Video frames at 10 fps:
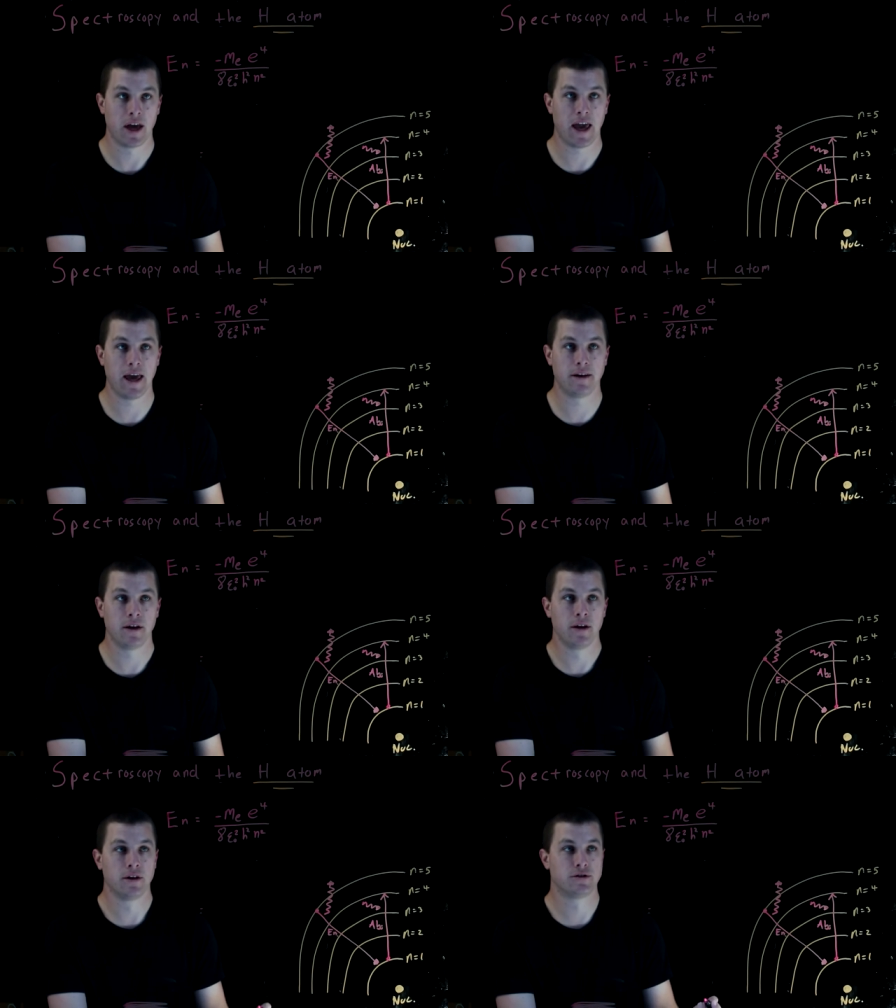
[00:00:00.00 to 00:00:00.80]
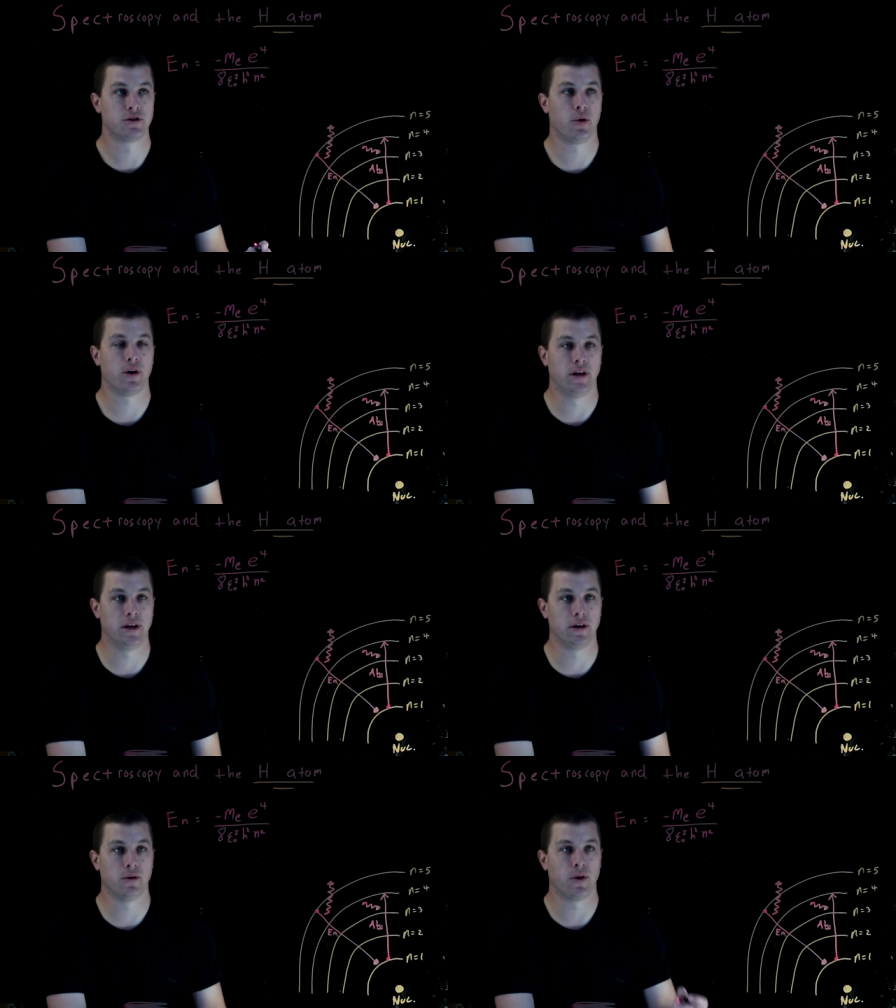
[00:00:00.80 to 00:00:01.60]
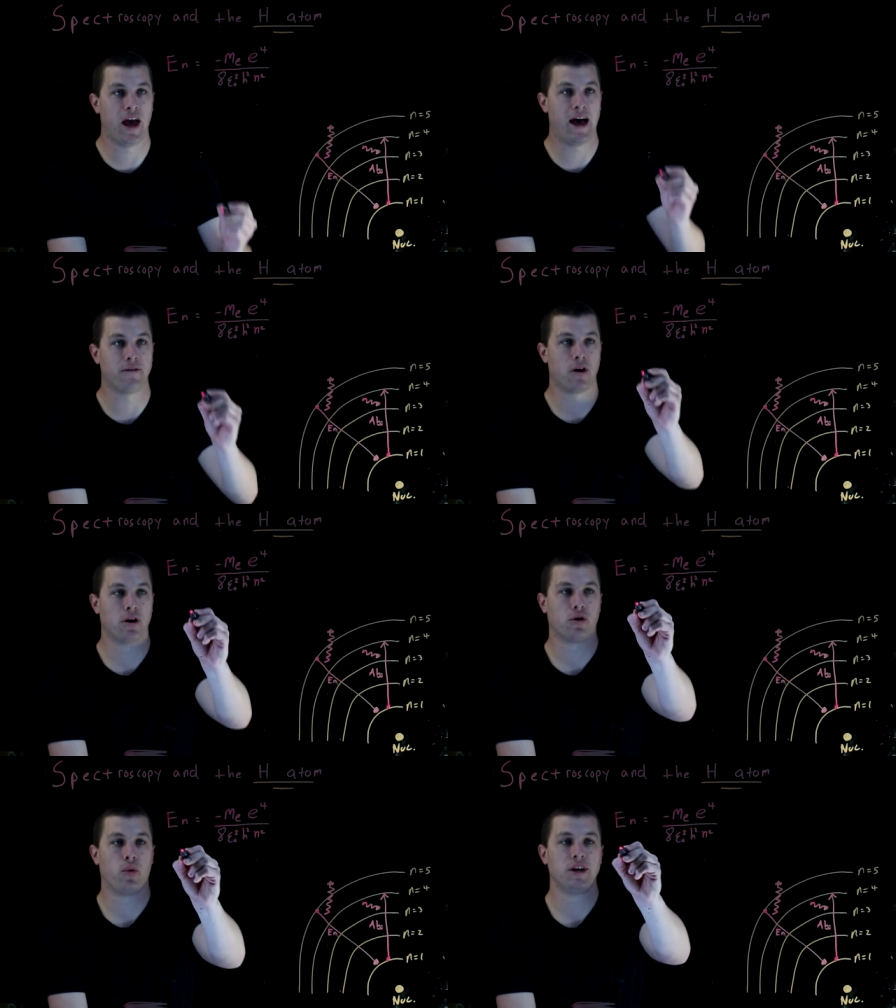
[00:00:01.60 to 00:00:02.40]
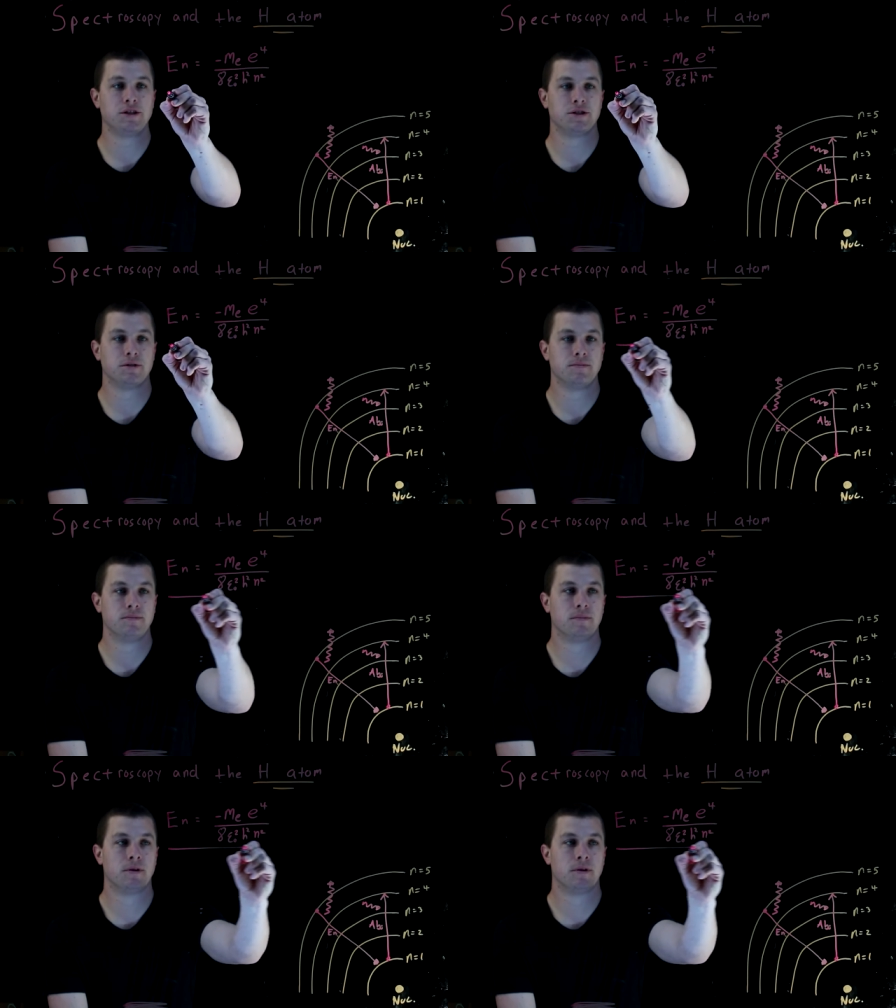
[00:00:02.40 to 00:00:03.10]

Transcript: And so here we have our equation